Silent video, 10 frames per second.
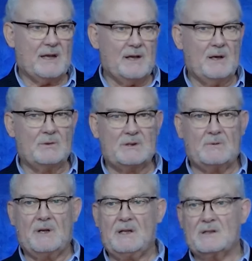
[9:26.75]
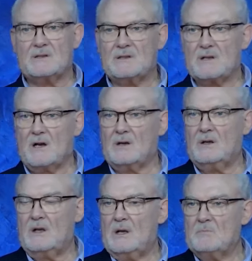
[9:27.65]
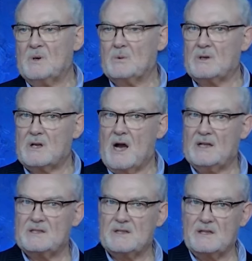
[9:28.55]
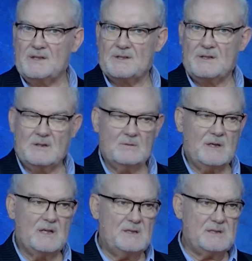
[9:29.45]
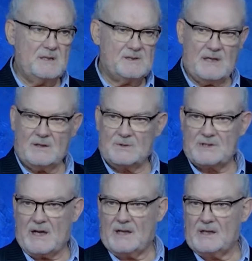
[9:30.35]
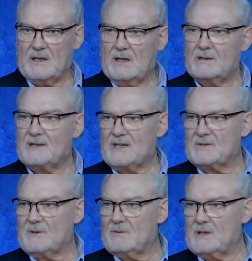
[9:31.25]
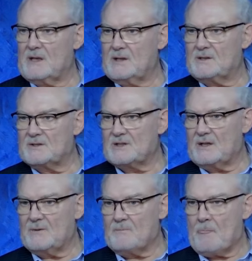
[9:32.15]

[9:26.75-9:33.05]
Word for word: I know what the weaknesses are, but what God sees when He sees Ingleside, that's what we need to see.